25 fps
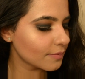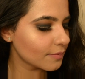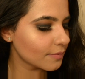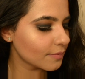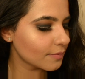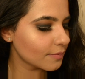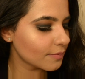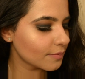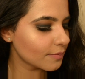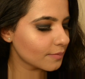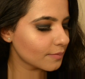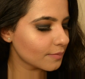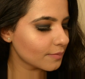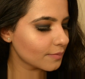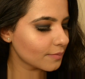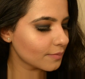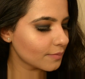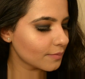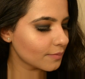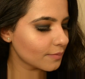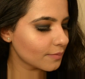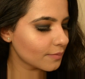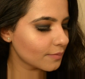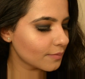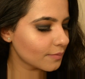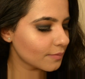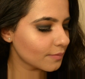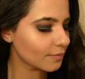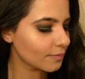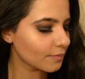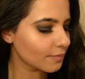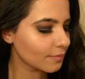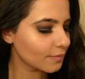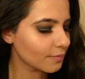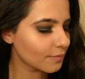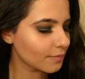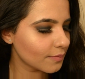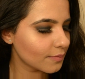
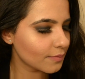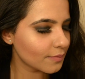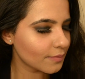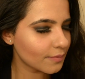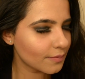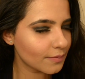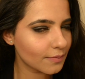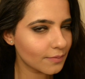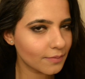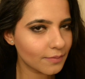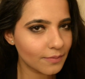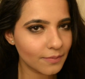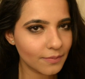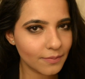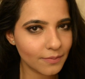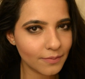Nothing is said.